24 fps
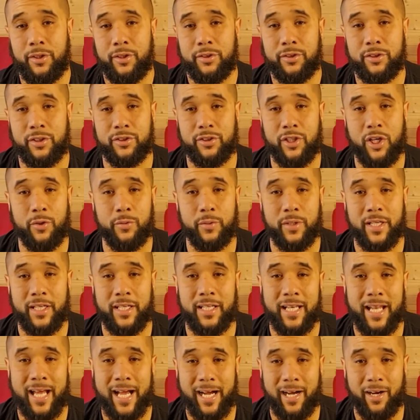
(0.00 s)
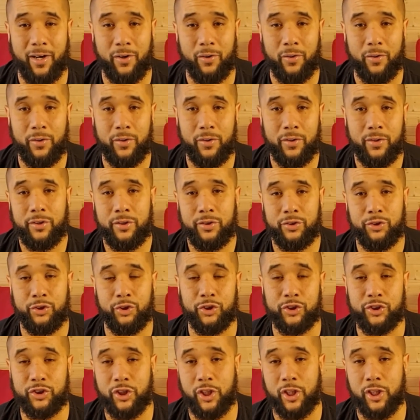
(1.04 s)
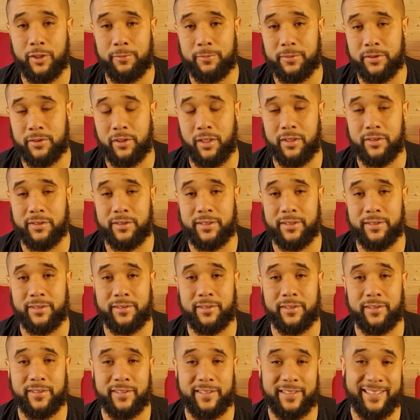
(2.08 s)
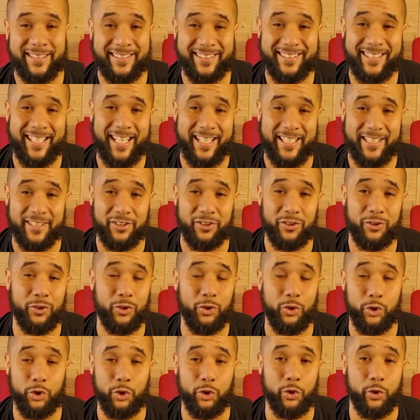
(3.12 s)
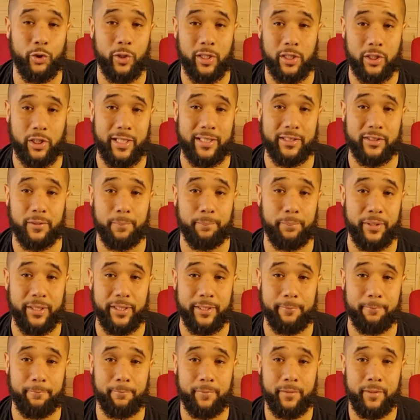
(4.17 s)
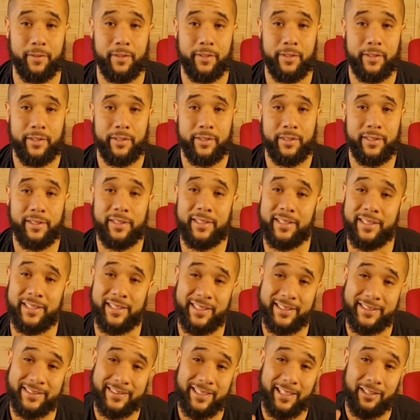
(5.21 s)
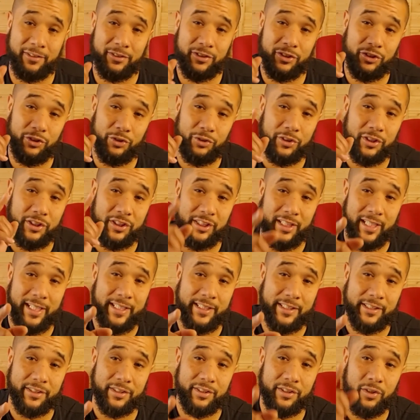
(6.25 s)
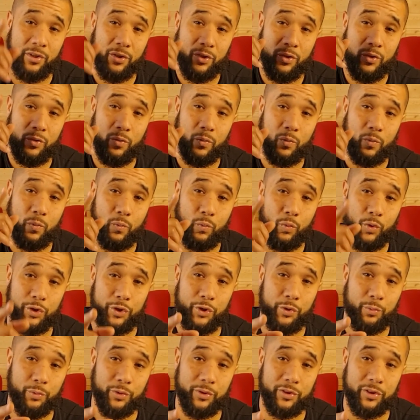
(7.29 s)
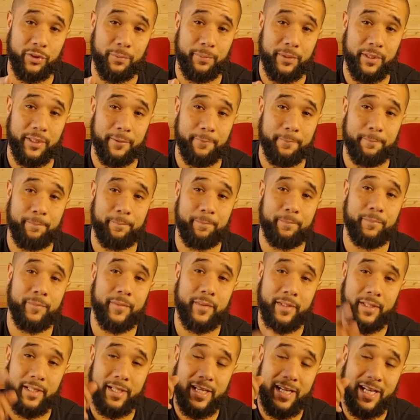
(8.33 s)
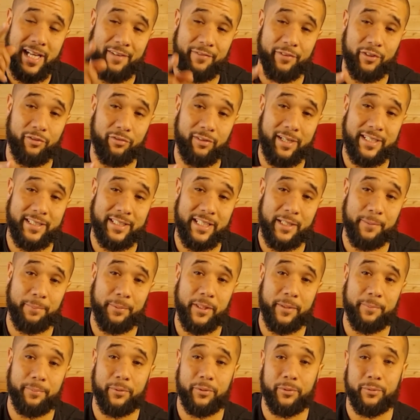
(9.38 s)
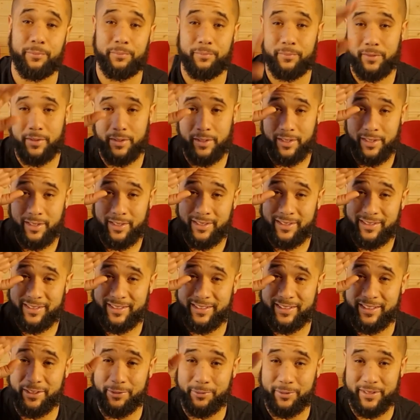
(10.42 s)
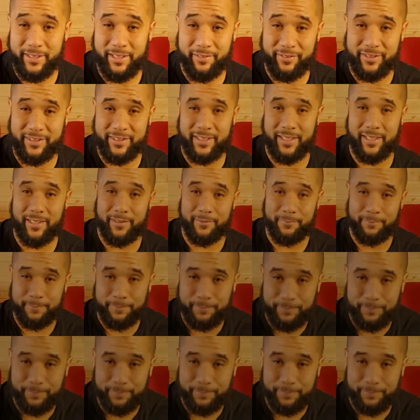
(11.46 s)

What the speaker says: So don't allow your circumstances to dictate who you are going to be. It's down to you to change what you want to be. Have a great day, people. See you on the other side.